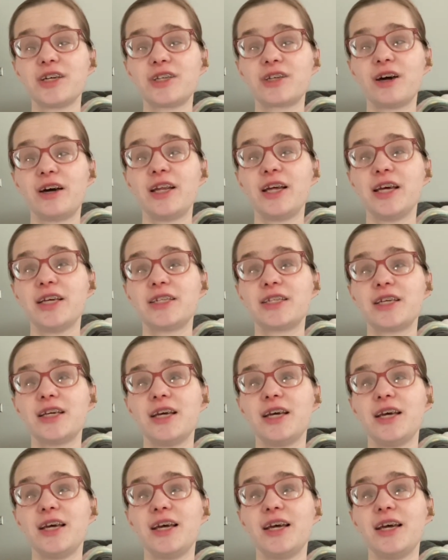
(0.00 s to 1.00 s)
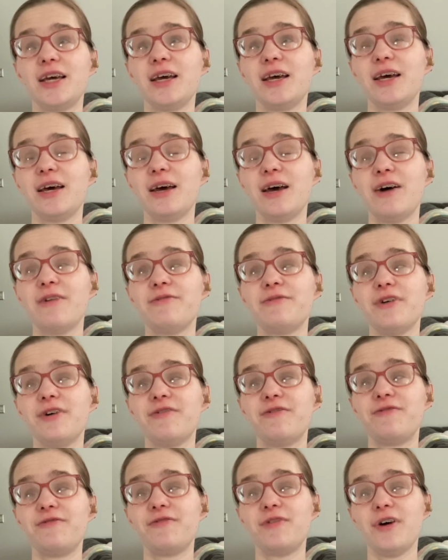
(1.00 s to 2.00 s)
got an instant
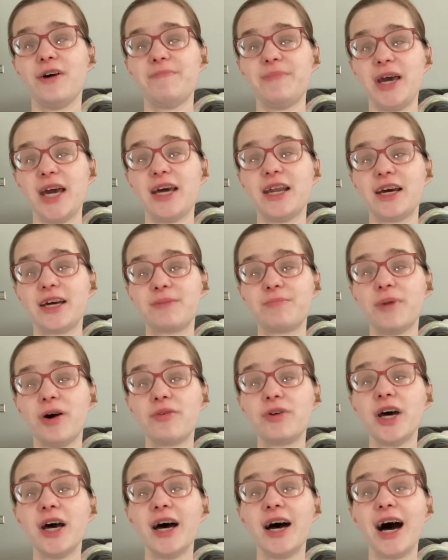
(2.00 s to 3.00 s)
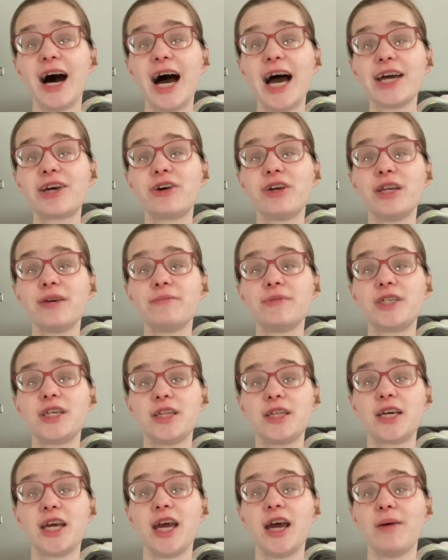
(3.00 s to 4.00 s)
panic mode. I couldn't even see
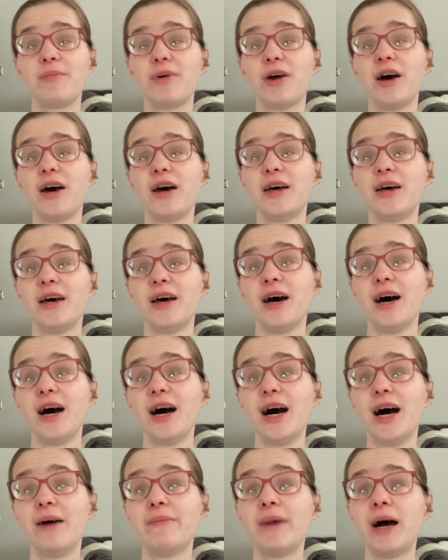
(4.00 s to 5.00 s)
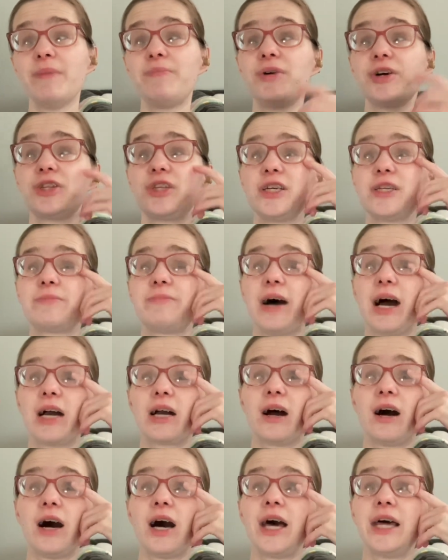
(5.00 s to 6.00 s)
the camera. I put these back
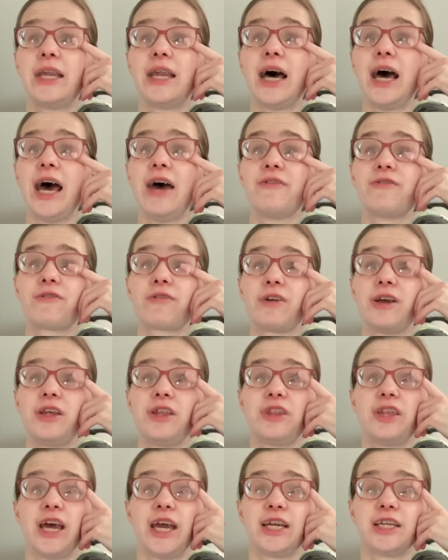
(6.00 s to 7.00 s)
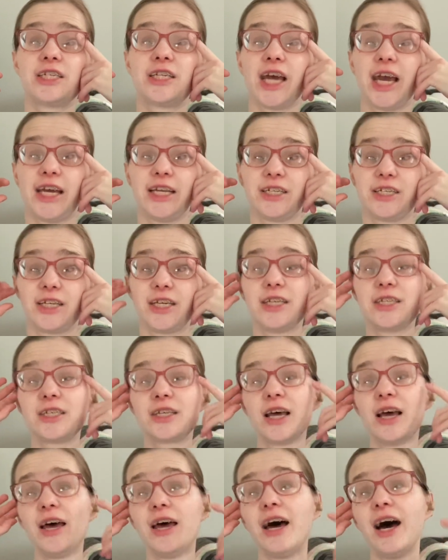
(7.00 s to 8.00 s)
on, everything changes.
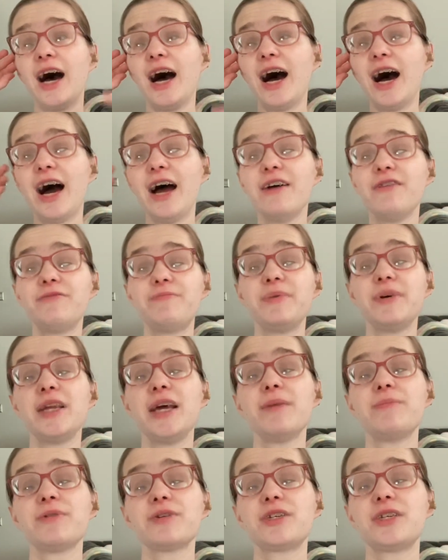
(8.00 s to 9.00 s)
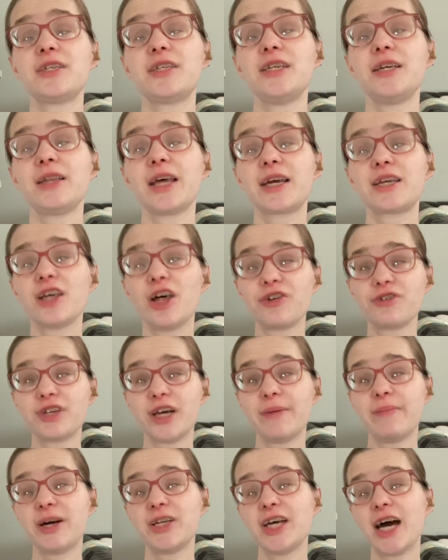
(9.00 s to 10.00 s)
I've been able to see, like the other
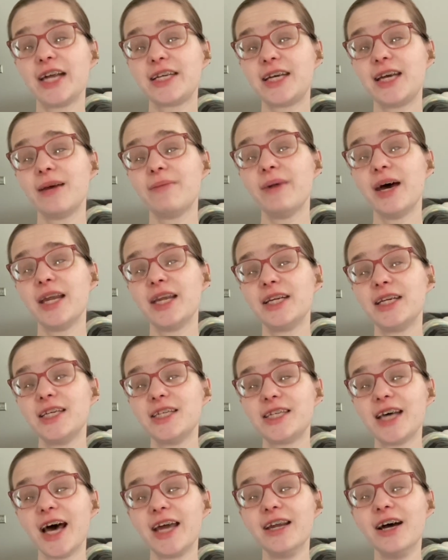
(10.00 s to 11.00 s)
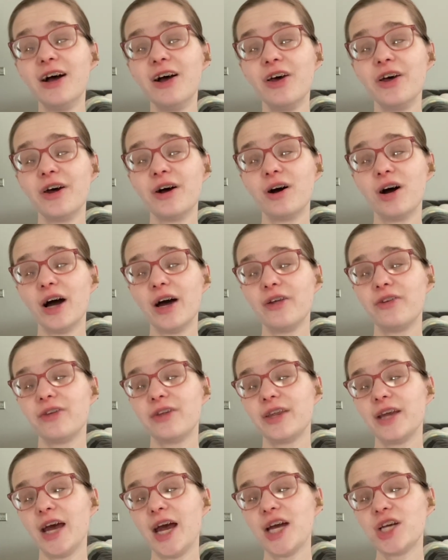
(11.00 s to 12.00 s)
day my dad came in and he said, hey